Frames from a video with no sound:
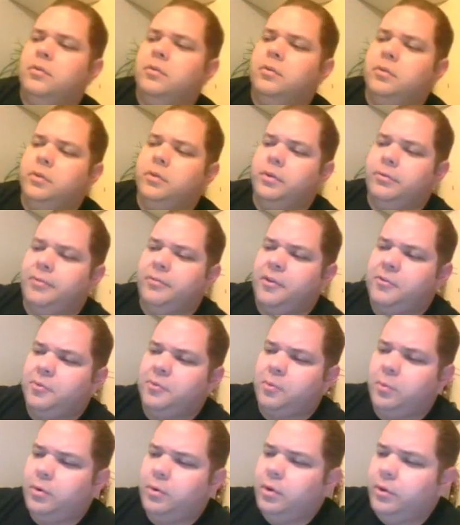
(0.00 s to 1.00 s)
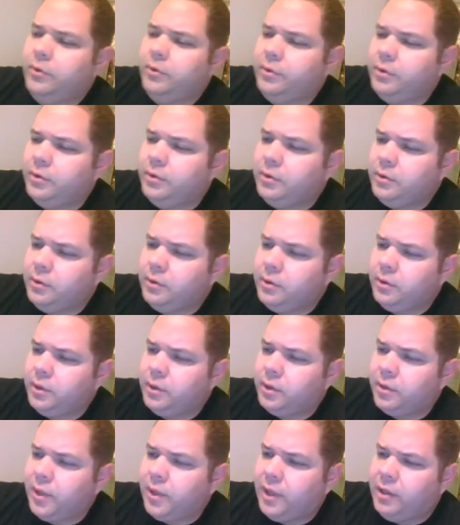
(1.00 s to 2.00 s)
Google and Facebook world.
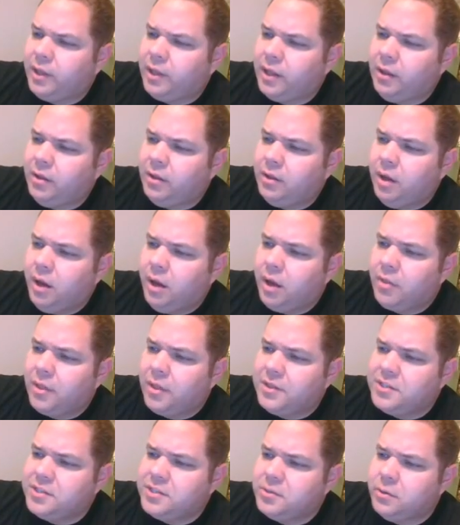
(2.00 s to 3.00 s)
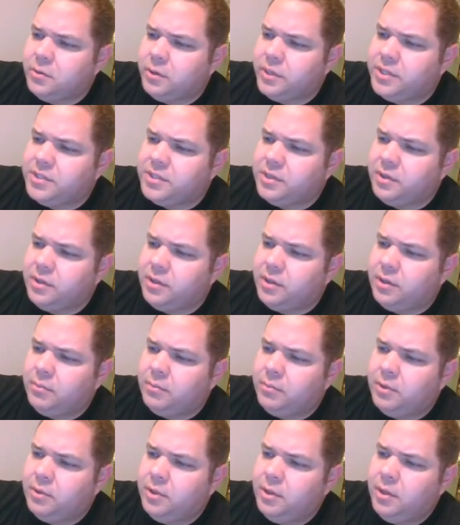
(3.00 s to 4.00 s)
Look at that. Look how long that sword is on
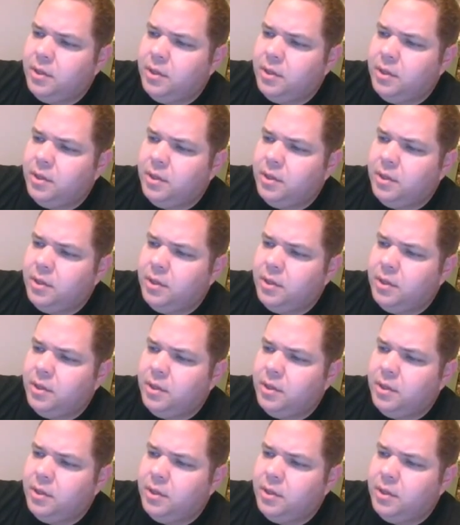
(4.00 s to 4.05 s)
them.